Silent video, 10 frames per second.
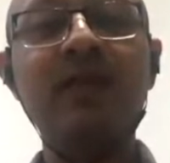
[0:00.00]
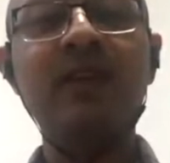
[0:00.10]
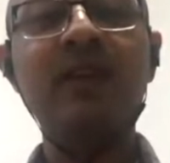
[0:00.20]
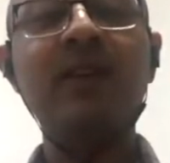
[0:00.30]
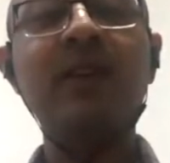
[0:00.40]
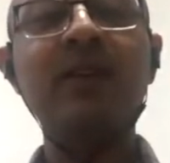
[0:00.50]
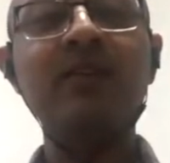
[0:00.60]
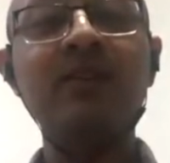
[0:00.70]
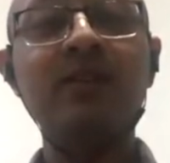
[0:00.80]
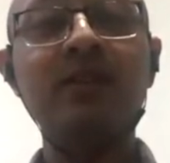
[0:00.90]
when he
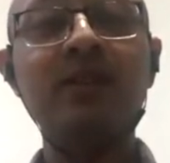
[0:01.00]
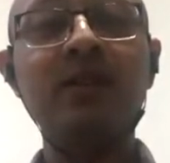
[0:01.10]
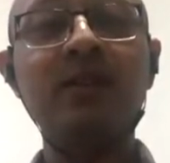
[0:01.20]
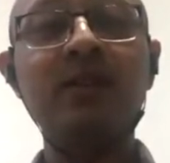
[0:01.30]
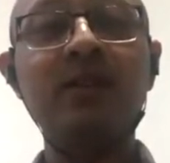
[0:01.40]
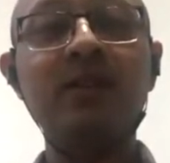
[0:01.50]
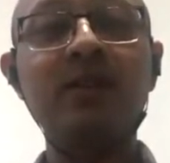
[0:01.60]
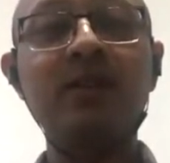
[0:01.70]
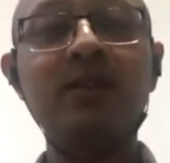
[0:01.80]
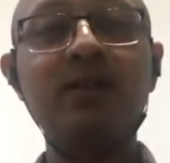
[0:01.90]
reached the
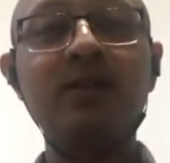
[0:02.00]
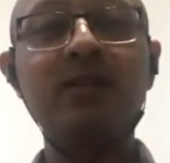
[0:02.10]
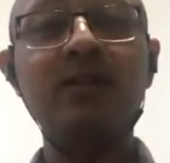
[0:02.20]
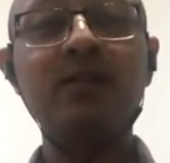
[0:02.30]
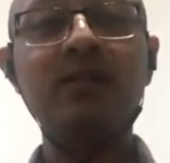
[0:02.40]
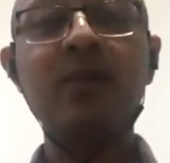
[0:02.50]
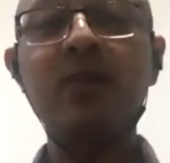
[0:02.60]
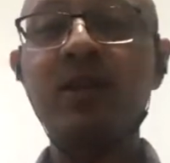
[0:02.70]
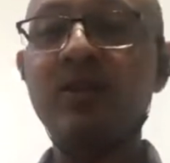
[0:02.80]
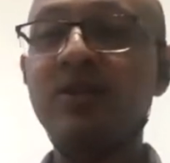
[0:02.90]

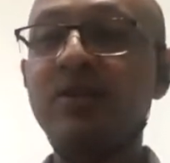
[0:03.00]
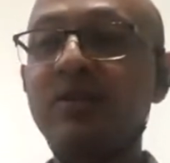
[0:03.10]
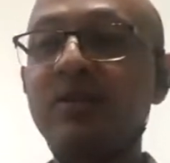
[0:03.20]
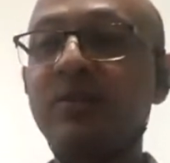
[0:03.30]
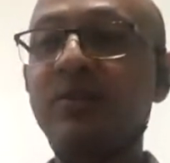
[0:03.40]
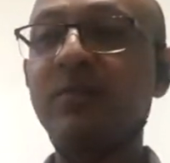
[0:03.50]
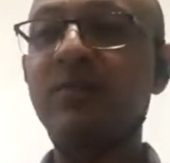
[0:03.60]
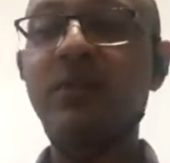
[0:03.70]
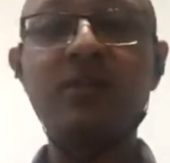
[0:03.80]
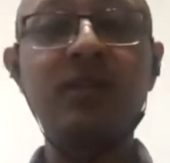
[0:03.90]
mountains
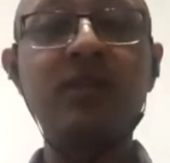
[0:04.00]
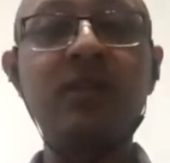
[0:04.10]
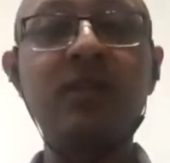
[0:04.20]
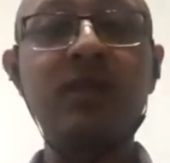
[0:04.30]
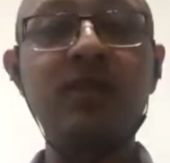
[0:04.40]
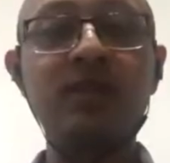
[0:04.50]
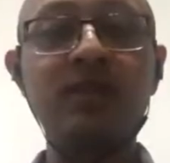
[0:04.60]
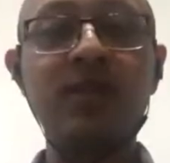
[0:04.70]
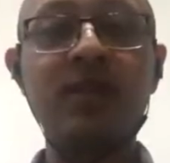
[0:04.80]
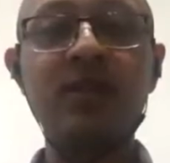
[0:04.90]
where Sanjeevani
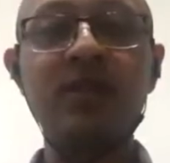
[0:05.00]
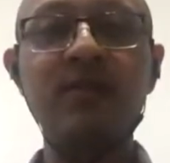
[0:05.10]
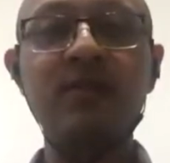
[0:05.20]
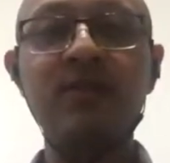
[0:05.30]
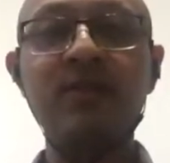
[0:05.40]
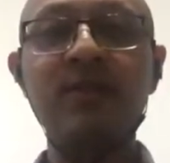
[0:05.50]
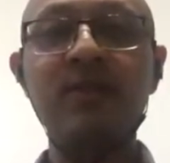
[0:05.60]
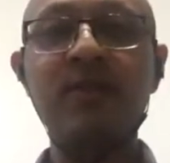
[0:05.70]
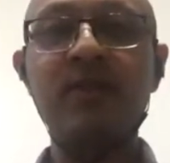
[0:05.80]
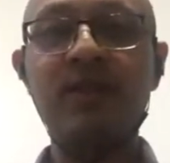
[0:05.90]
was there,
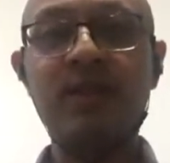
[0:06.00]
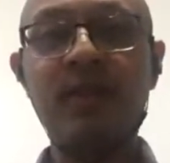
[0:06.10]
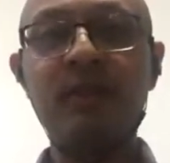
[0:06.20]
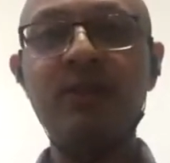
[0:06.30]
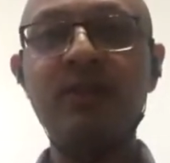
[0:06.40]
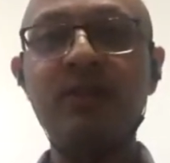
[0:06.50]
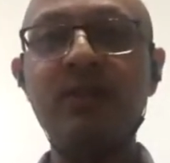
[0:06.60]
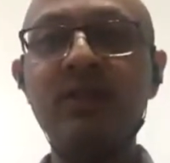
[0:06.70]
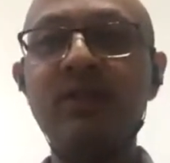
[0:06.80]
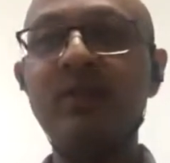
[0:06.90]
he reaches
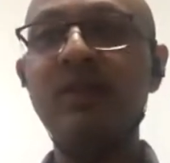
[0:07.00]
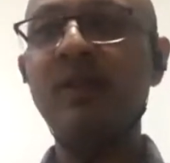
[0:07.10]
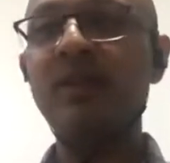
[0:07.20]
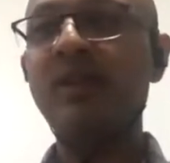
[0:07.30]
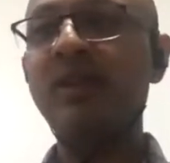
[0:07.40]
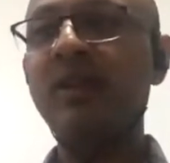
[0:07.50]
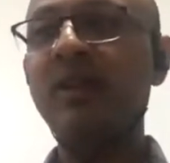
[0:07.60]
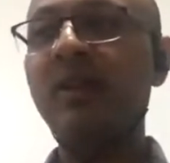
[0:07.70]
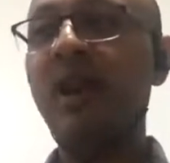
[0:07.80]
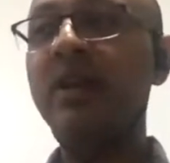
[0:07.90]
there
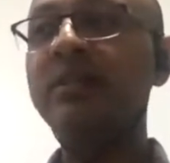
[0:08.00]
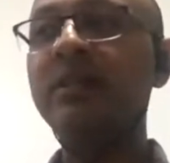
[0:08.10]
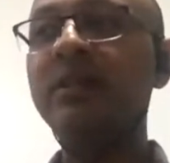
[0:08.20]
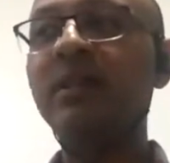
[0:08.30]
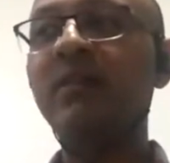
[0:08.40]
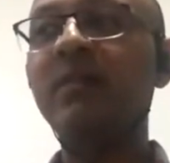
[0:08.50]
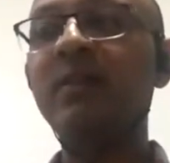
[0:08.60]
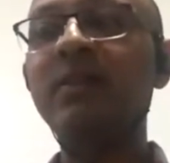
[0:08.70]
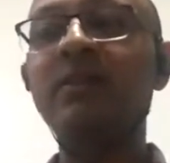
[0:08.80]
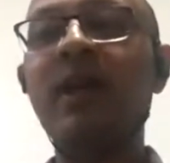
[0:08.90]
and he sees
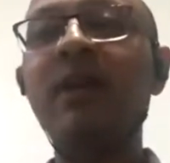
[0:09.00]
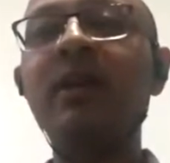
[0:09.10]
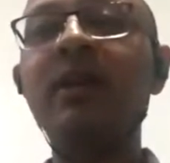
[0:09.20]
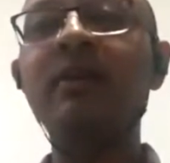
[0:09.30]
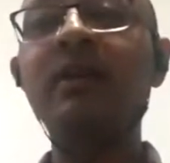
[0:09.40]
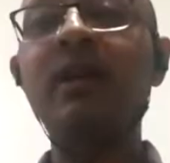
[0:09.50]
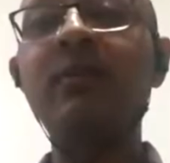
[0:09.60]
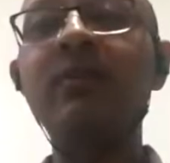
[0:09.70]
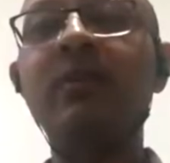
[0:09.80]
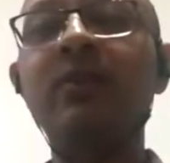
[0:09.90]
someone is chanting the
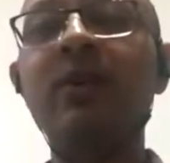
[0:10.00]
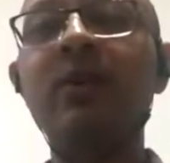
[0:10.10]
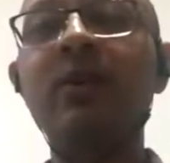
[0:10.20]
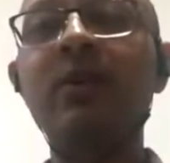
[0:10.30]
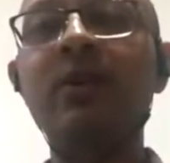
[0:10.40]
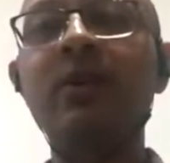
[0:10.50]
names of Lord